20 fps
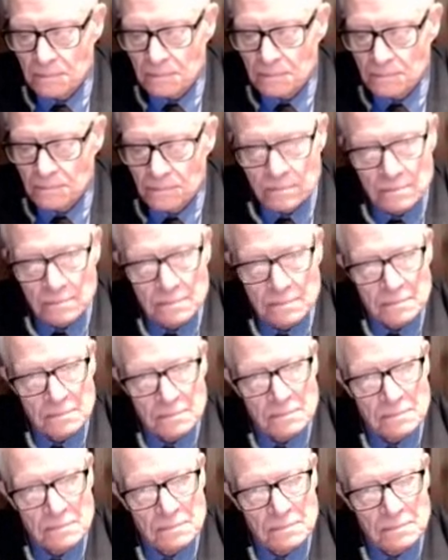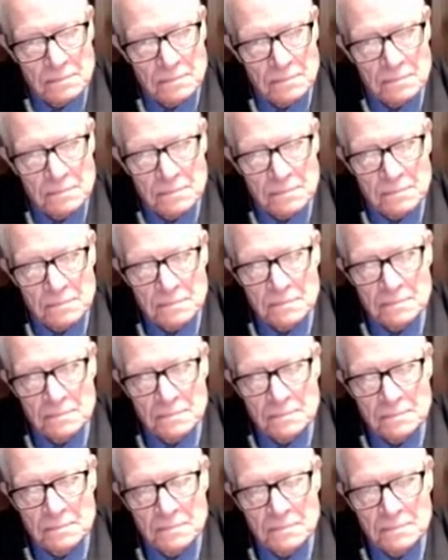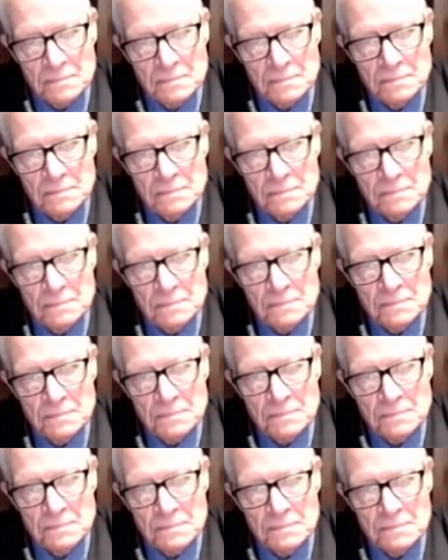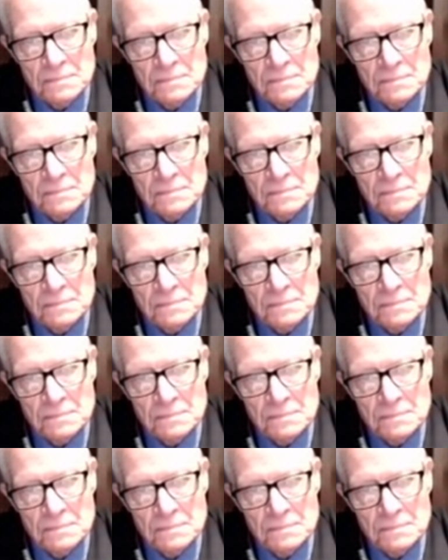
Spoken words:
(not speaking)